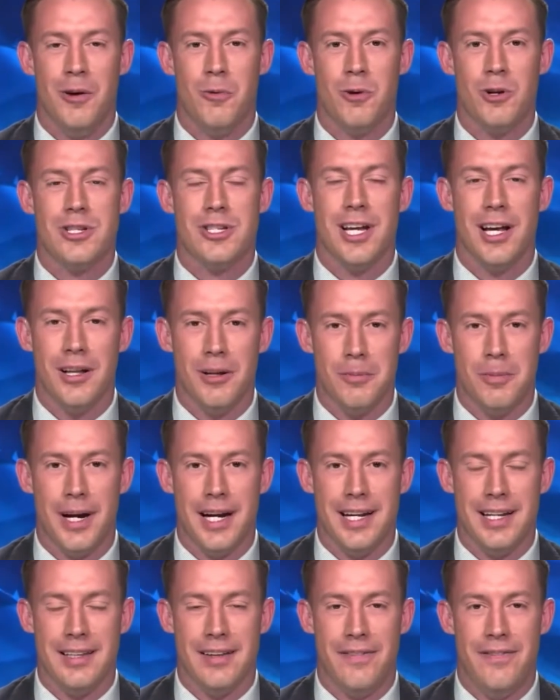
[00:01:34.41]
We're
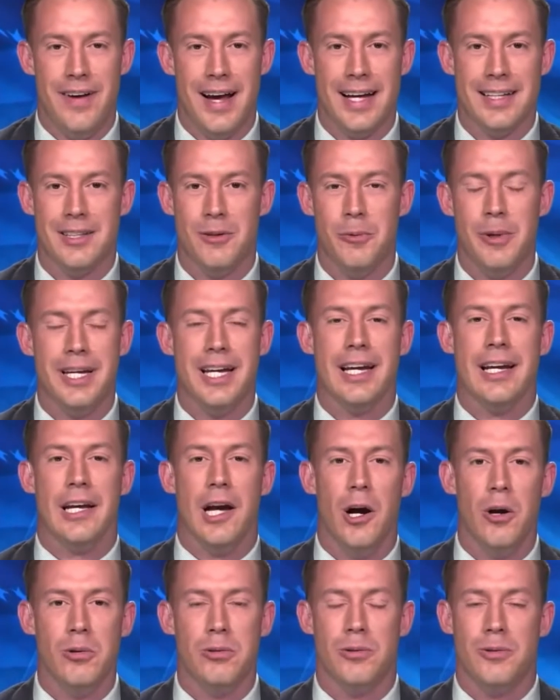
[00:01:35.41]
celebrating the fact that we can
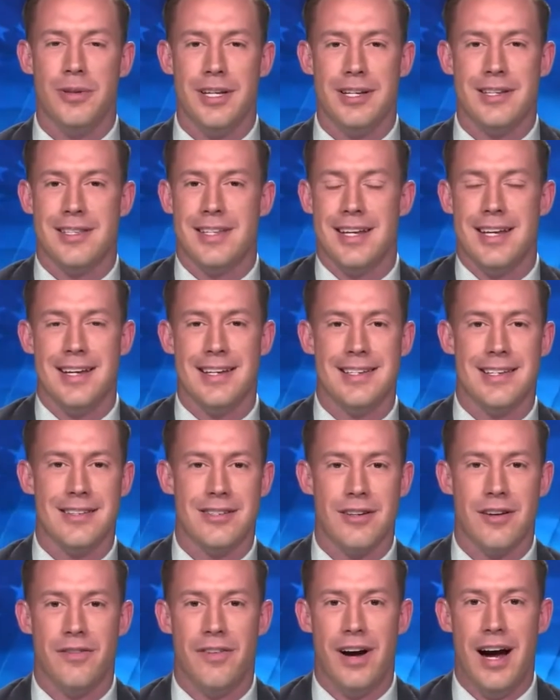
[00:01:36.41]
go through these things
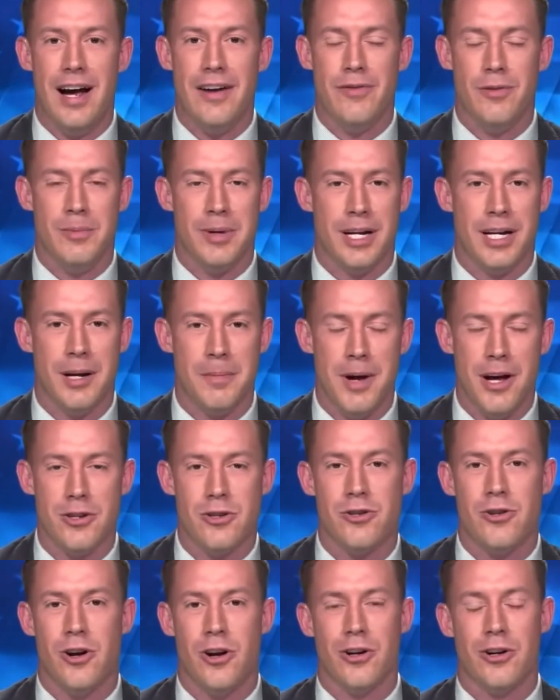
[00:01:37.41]
and survive them and come
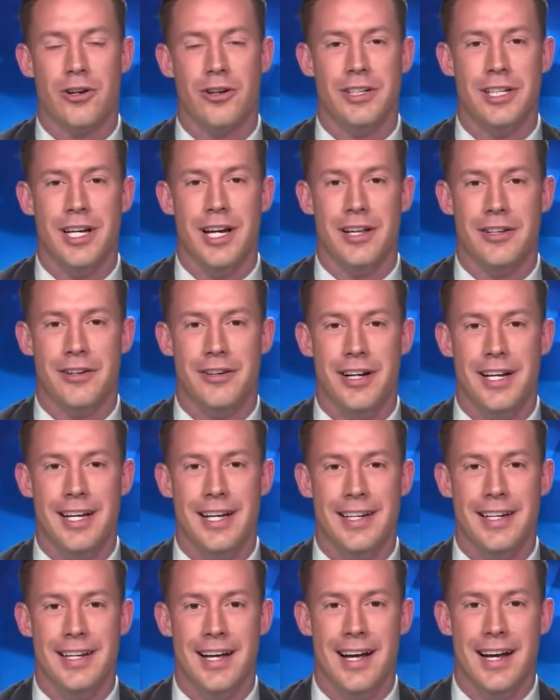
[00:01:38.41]
out stronger on the other
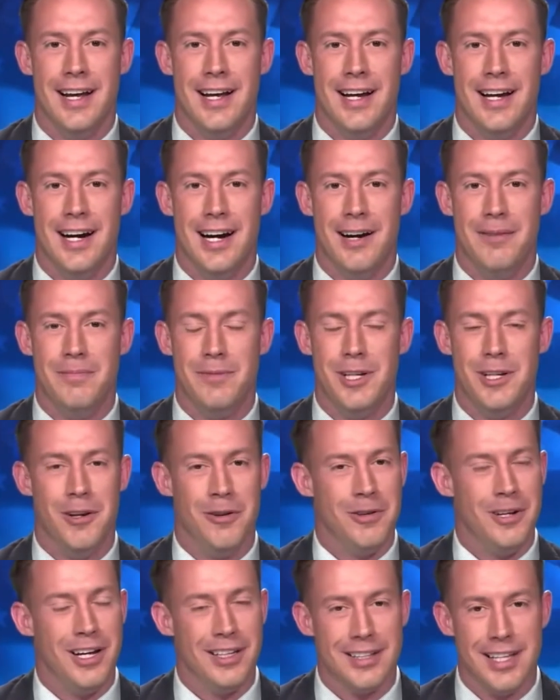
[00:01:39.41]
end.
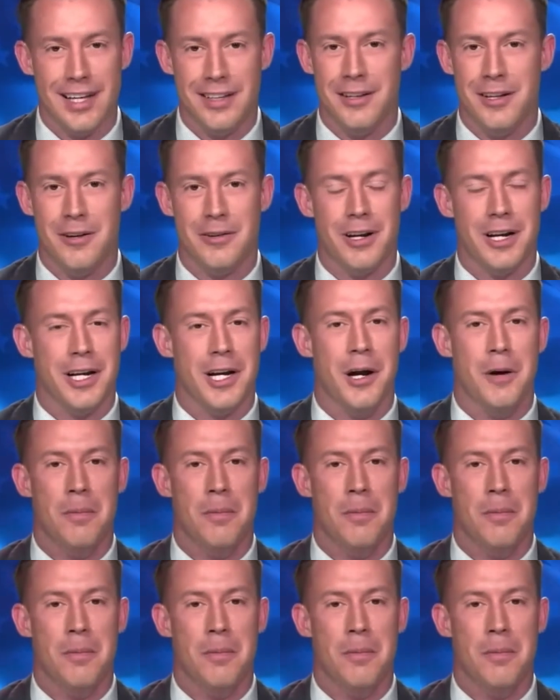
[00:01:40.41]
Not that long ago,